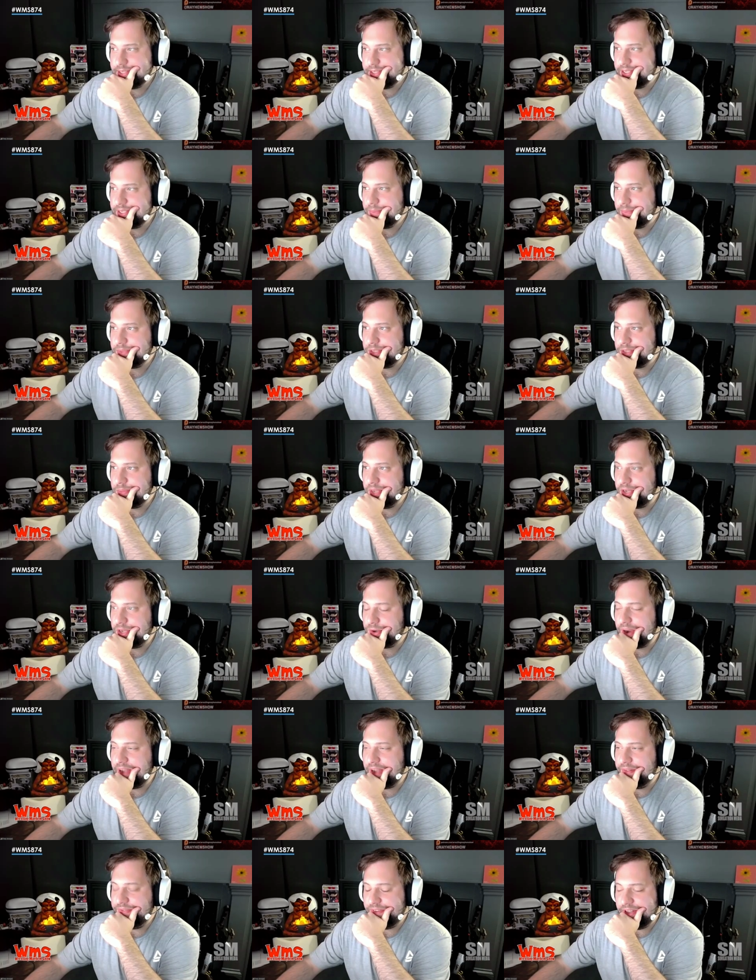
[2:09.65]
It seems to be
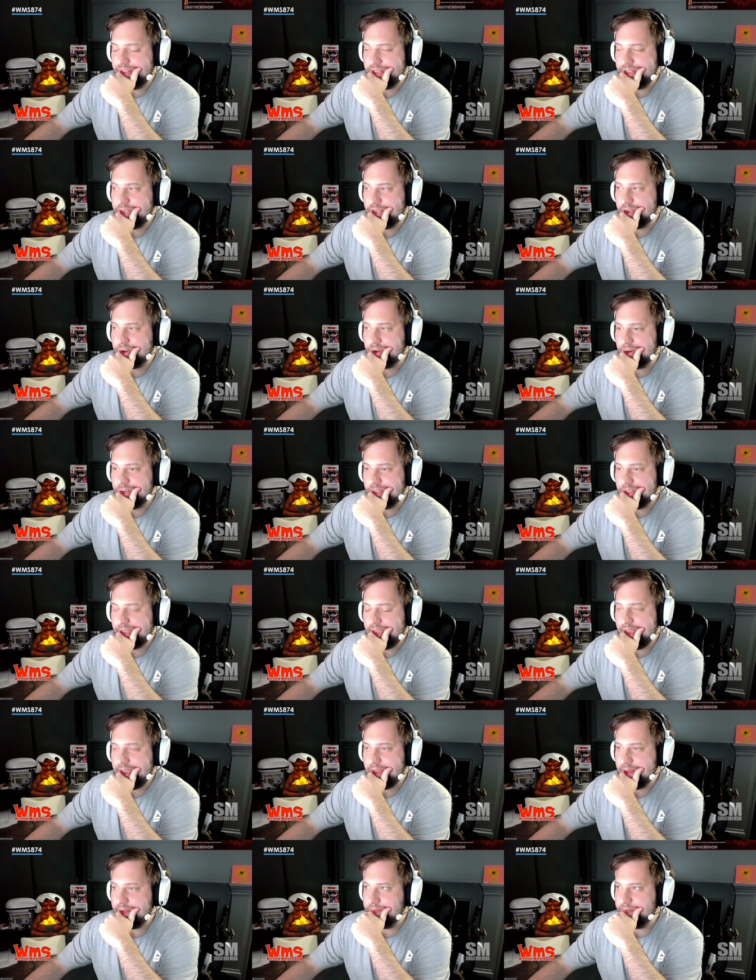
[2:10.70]
crowdfunded
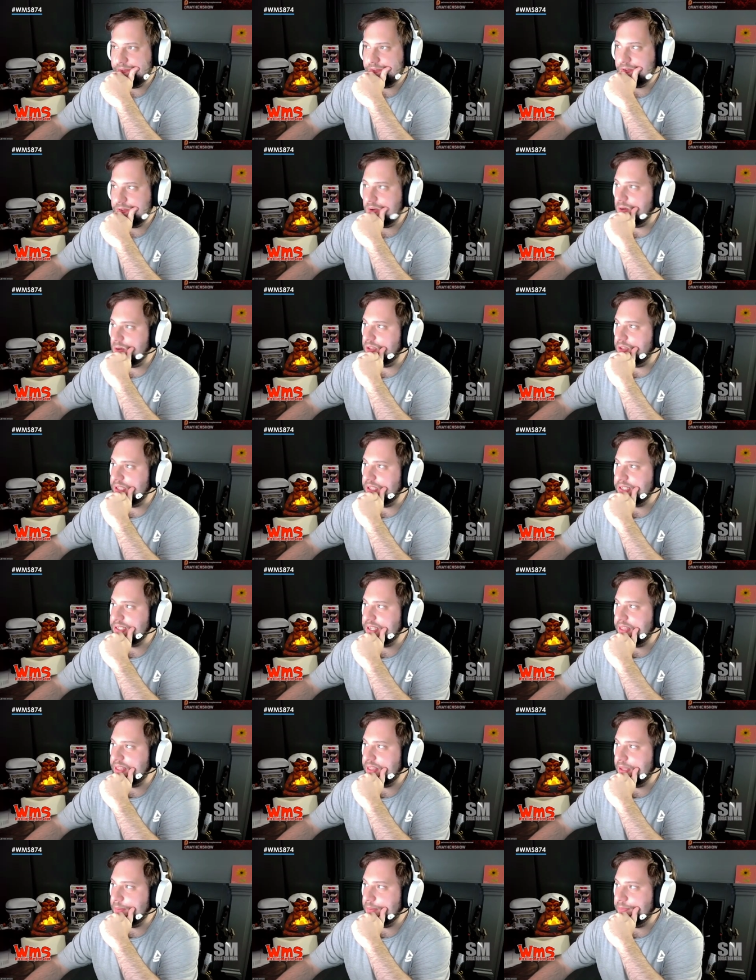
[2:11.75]
currently. I've currently
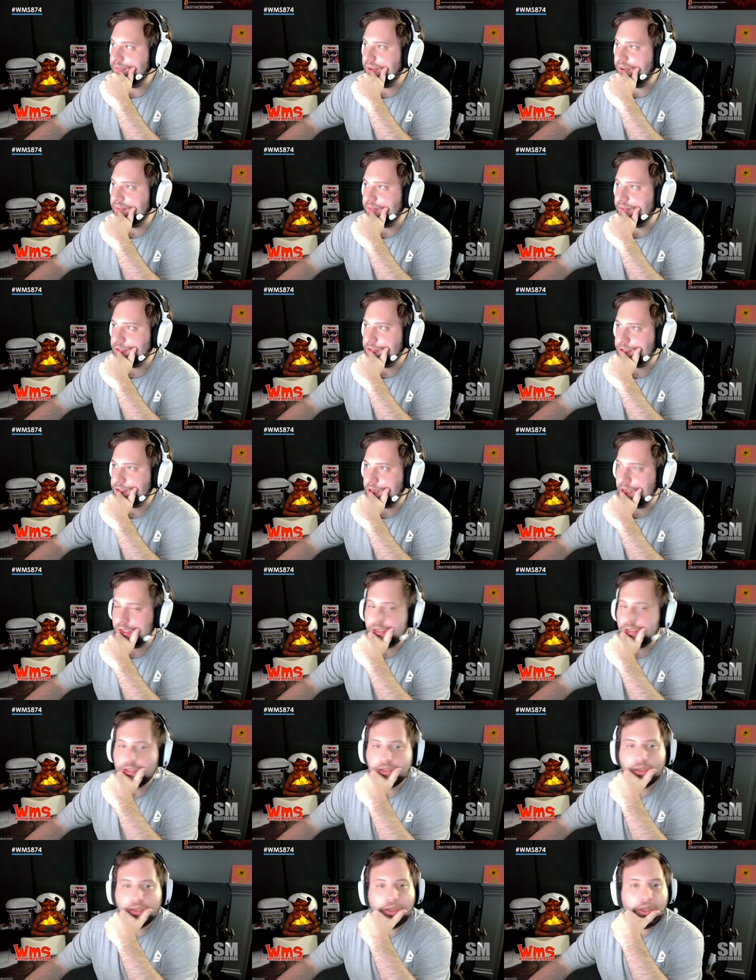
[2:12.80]
sent them five hundred
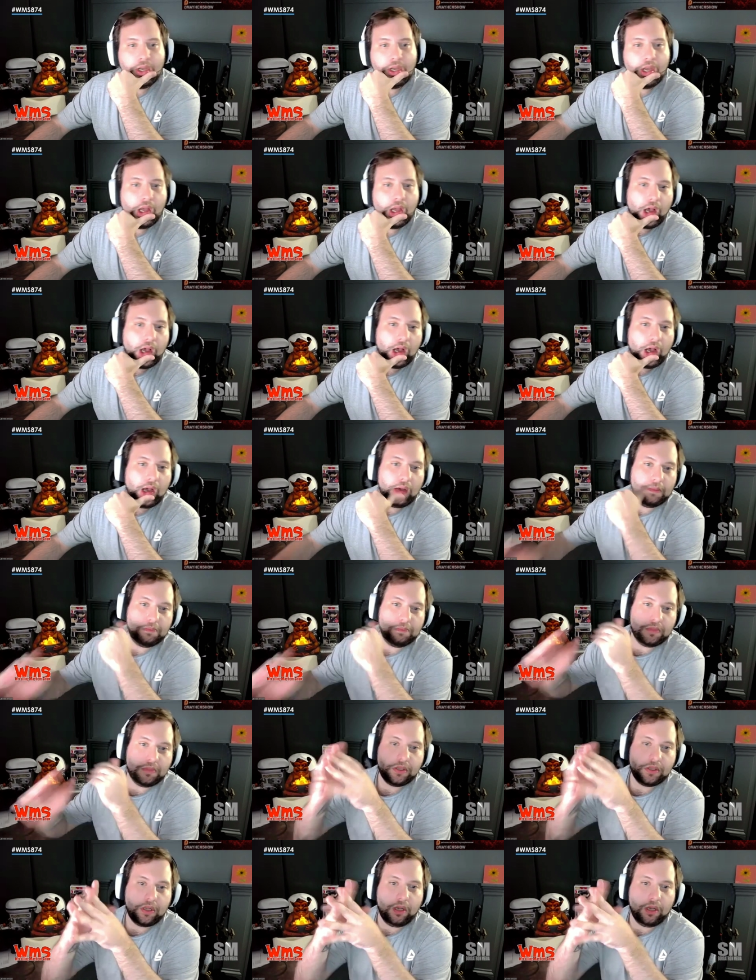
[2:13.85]
dollars. Um,
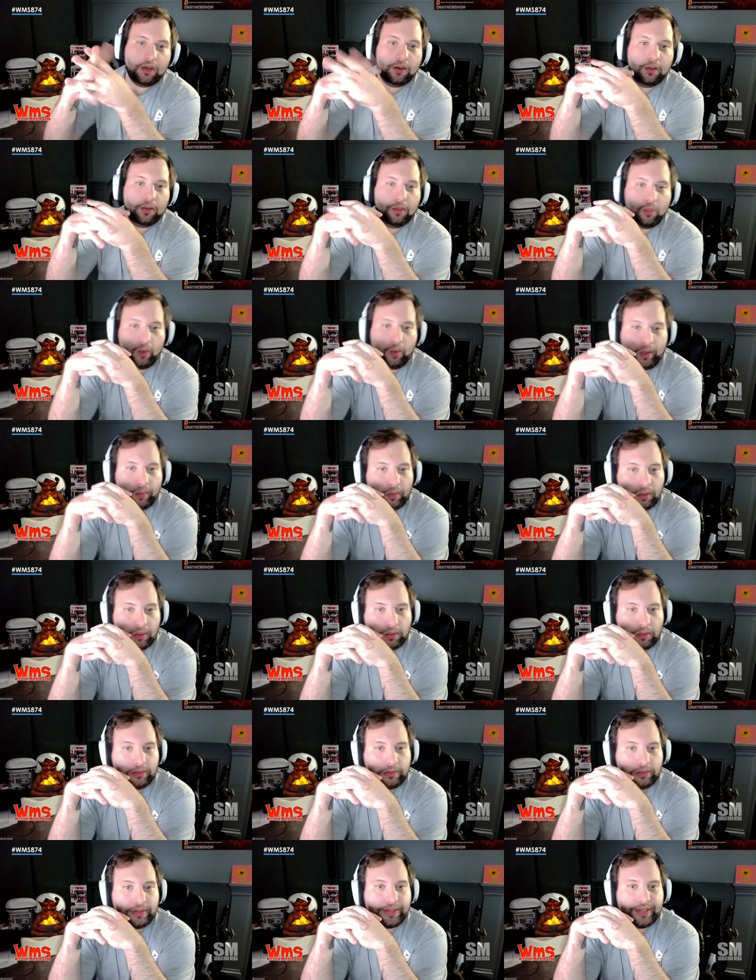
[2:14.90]
so we
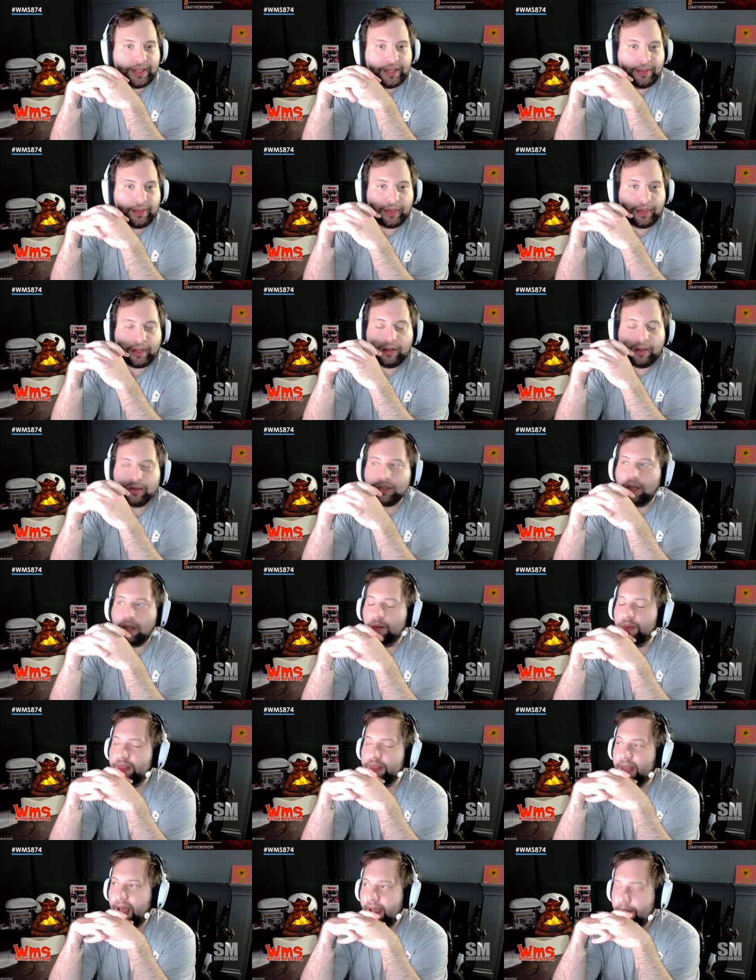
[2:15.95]
will see what goes on
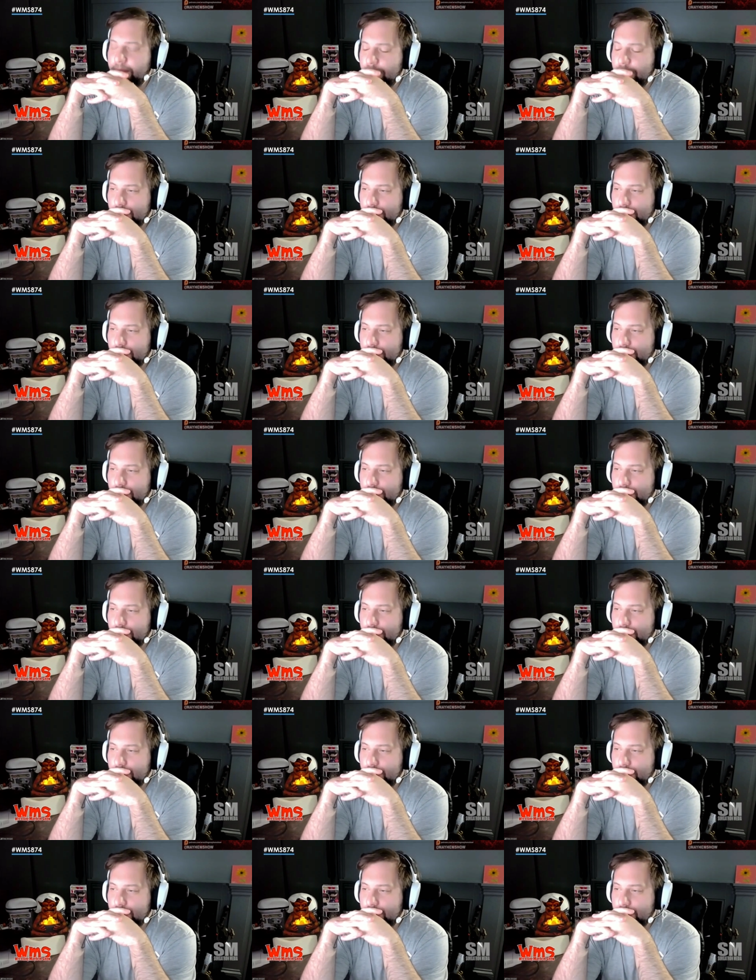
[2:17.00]
with that.